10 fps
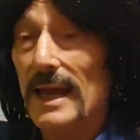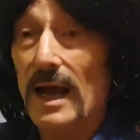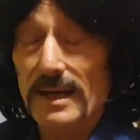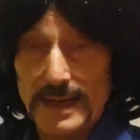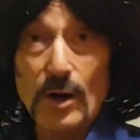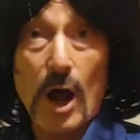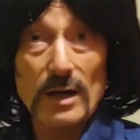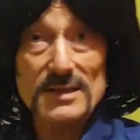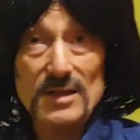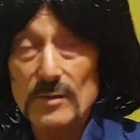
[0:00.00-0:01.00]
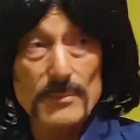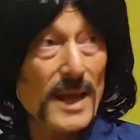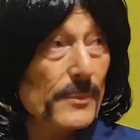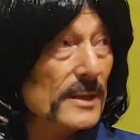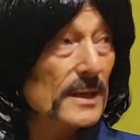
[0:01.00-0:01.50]
Also,
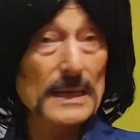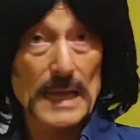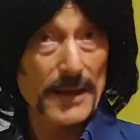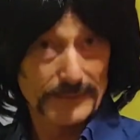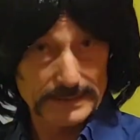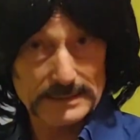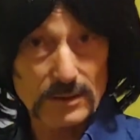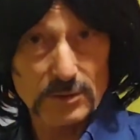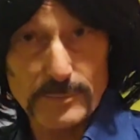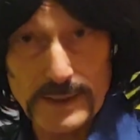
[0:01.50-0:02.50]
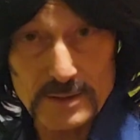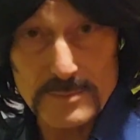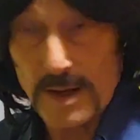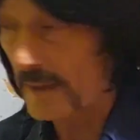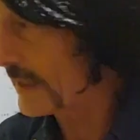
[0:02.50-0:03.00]
maybe they never talk about the
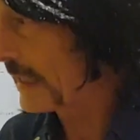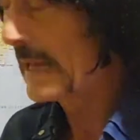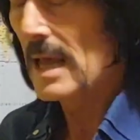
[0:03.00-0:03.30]
money,